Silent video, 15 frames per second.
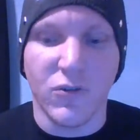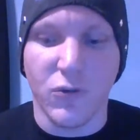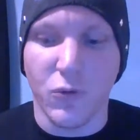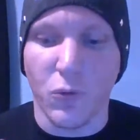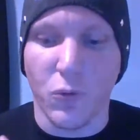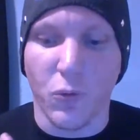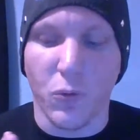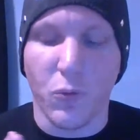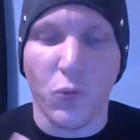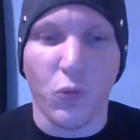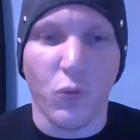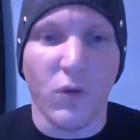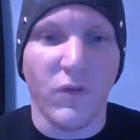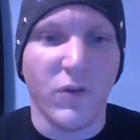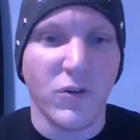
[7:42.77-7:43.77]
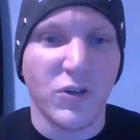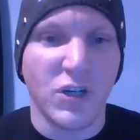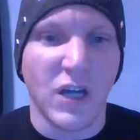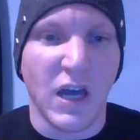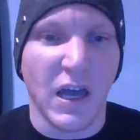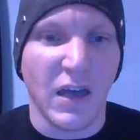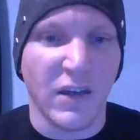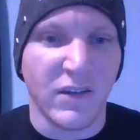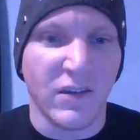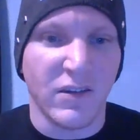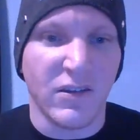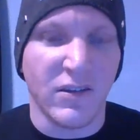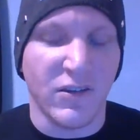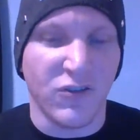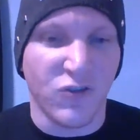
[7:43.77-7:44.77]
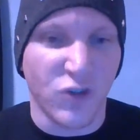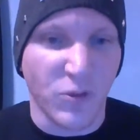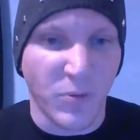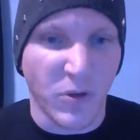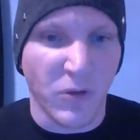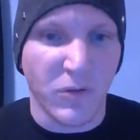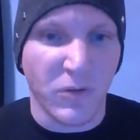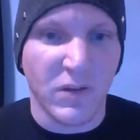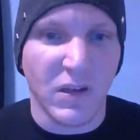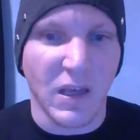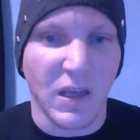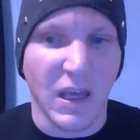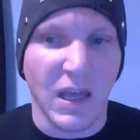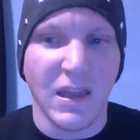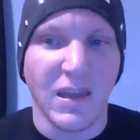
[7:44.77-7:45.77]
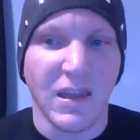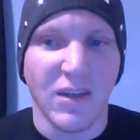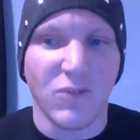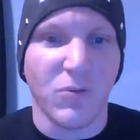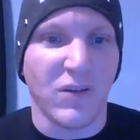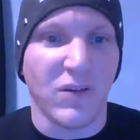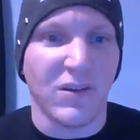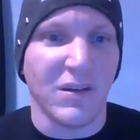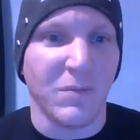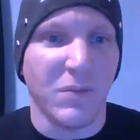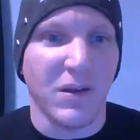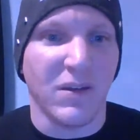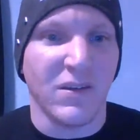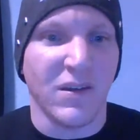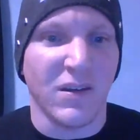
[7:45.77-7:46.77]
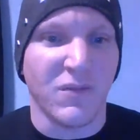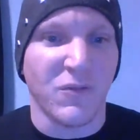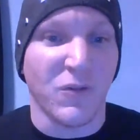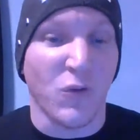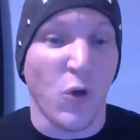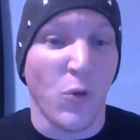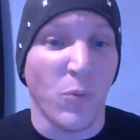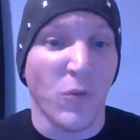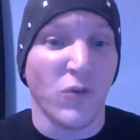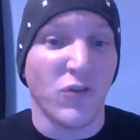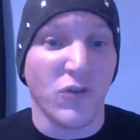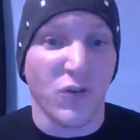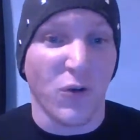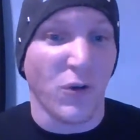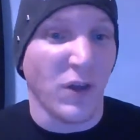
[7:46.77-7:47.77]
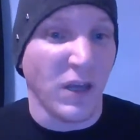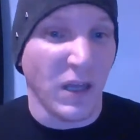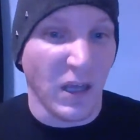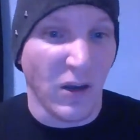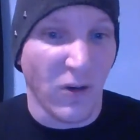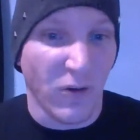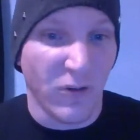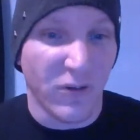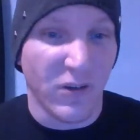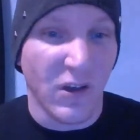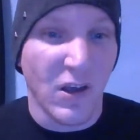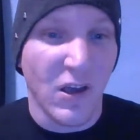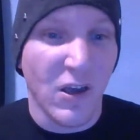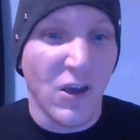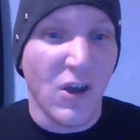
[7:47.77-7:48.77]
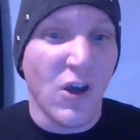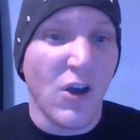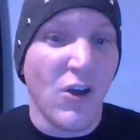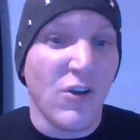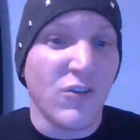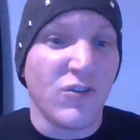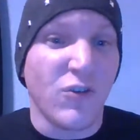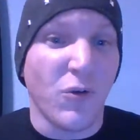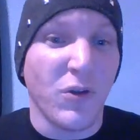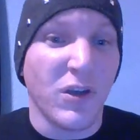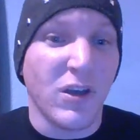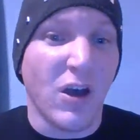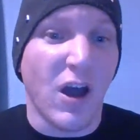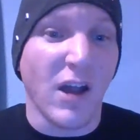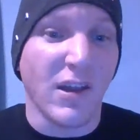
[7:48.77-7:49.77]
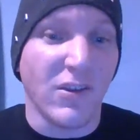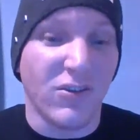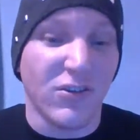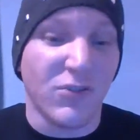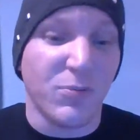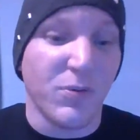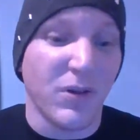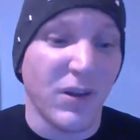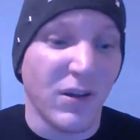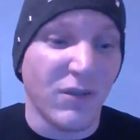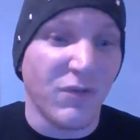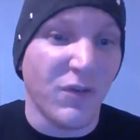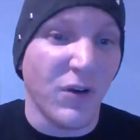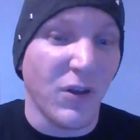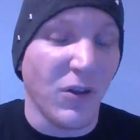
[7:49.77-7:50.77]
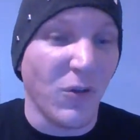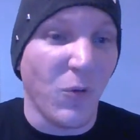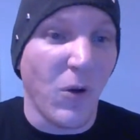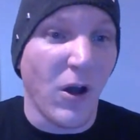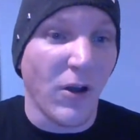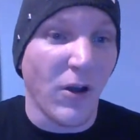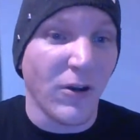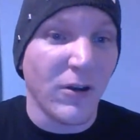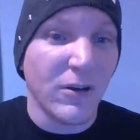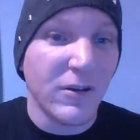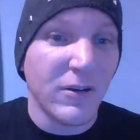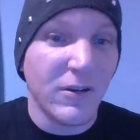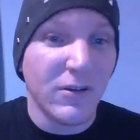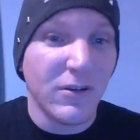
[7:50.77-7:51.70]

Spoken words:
to revolutionize, distribute in this wrestling business for almost 30 years. Tony Khan is just putting his foot in the water.